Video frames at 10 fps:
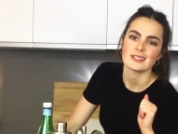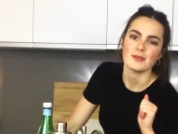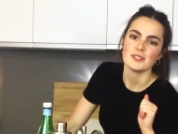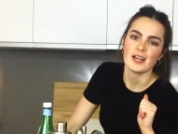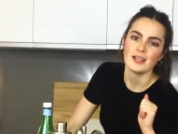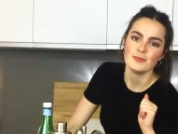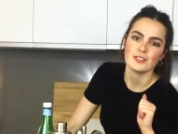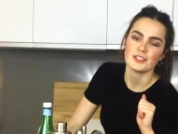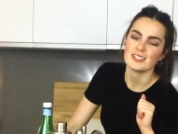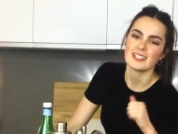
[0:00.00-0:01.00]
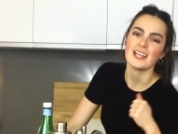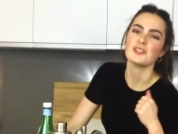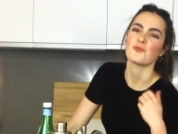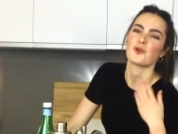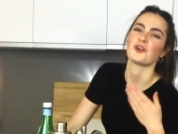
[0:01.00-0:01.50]
Sometimes just saying
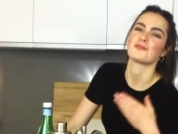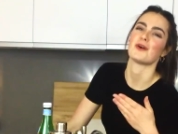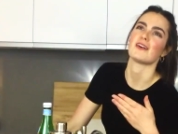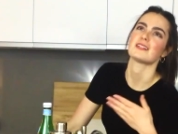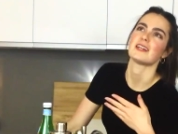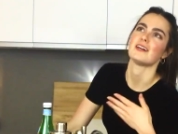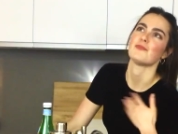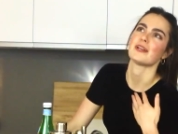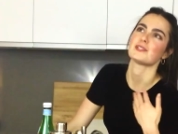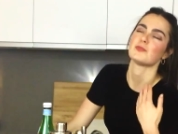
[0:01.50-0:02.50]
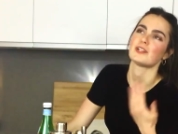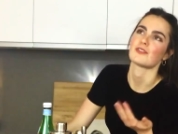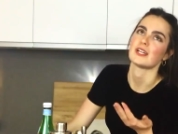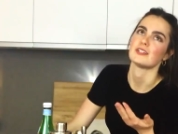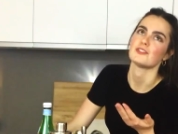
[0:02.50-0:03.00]
the word mocktail makes me
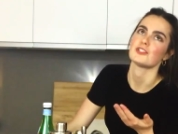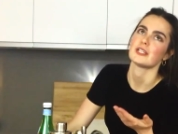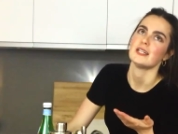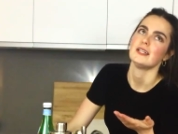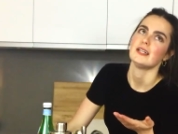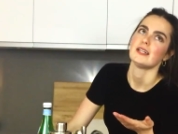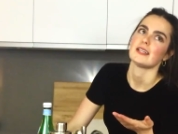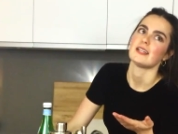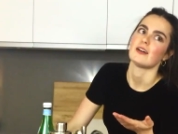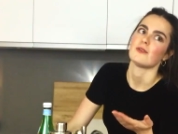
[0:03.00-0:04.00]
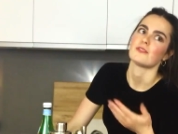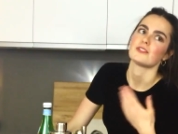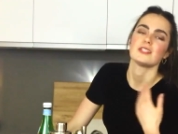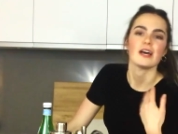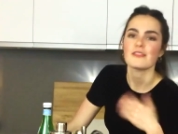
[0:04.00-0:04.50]
cringe. You know,
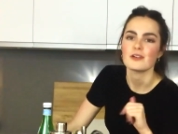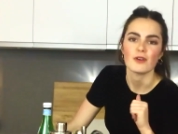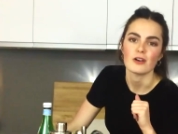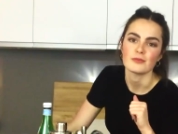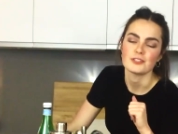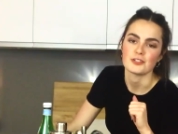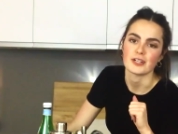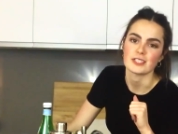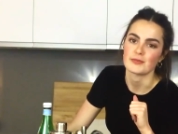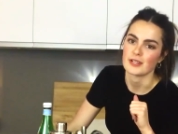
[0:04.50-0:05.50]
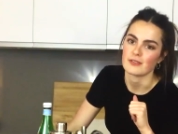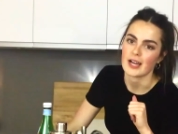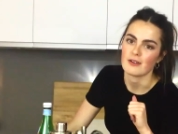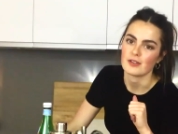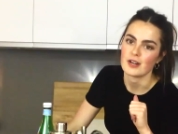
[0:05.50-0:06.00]
there's nothing wrong with drinks without
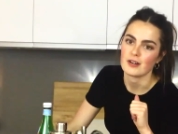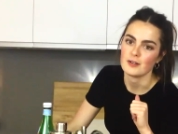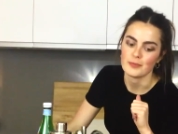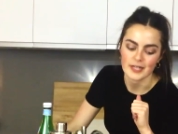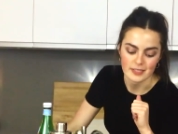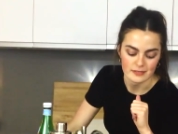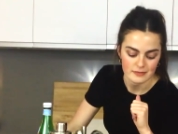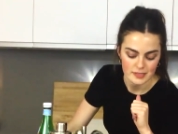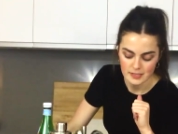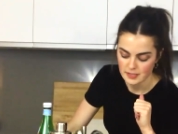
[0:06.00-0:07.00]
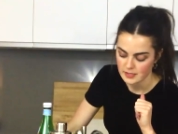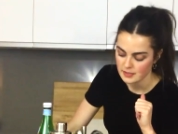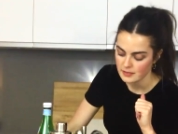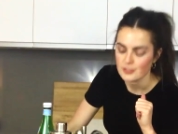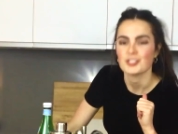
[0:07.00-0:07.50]
alcohol, but
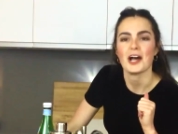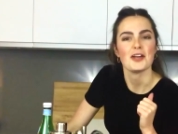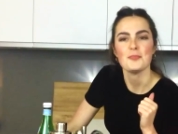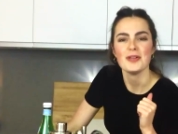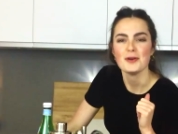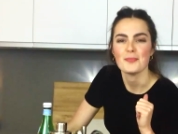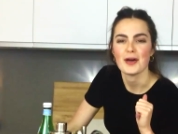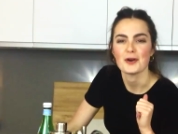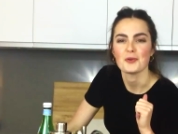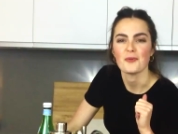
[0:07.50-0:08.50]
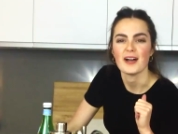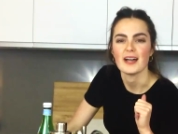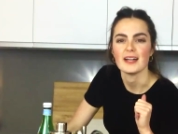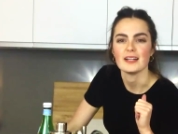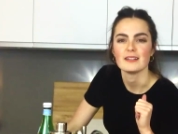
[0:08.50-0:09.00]
there's gotta be a better
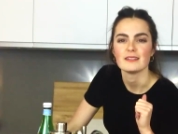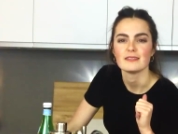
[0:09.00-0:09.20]
way